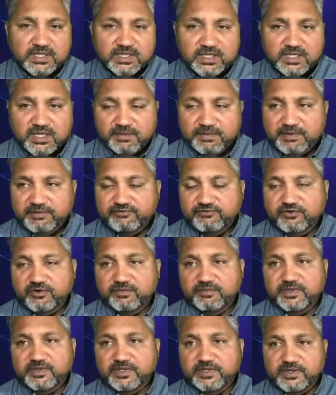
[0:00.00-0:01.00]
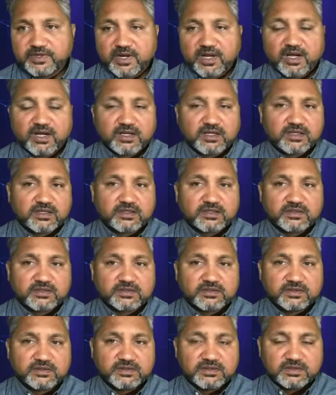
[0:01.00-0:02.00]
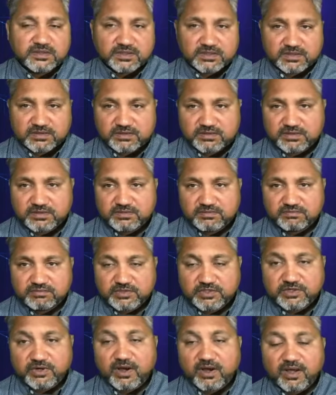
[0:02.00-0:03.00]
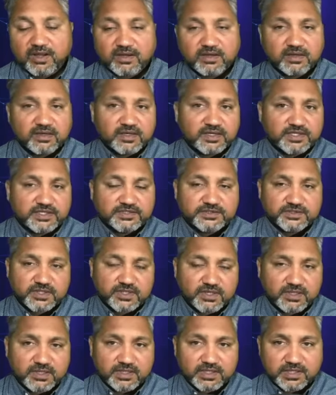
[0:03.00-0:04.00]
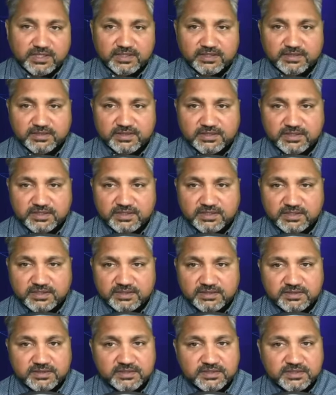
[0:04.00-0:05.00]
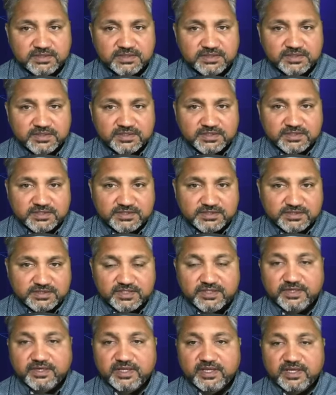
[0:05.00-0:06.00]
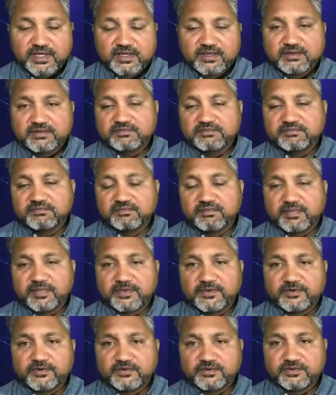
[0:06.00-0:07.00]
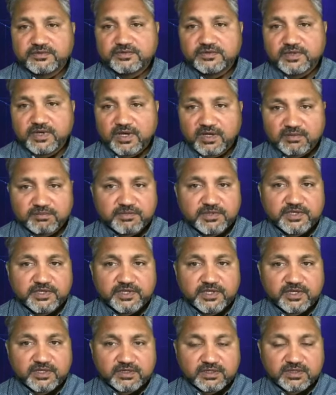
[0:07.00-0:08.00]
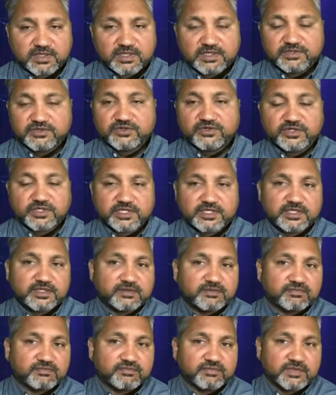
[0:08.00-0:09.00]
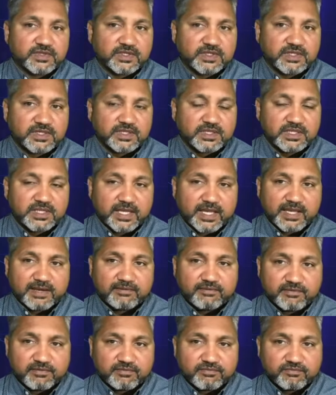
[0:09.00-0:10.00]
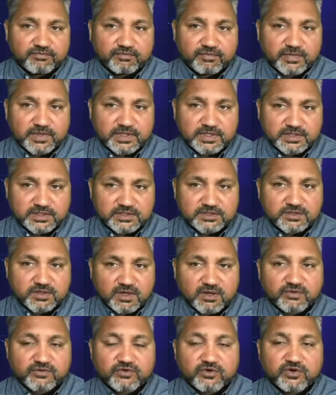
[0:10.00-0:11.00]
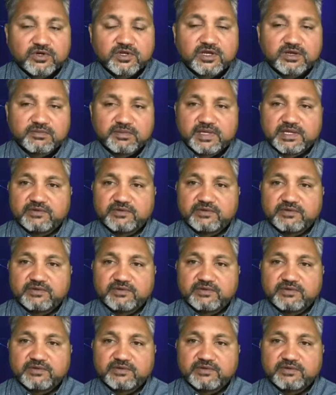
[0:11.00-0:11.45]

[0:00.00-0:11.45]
coming from Iraq, uh, Iran, Israel, and uh, Syria, Armenia, and Turkey. And there's a lot of good karma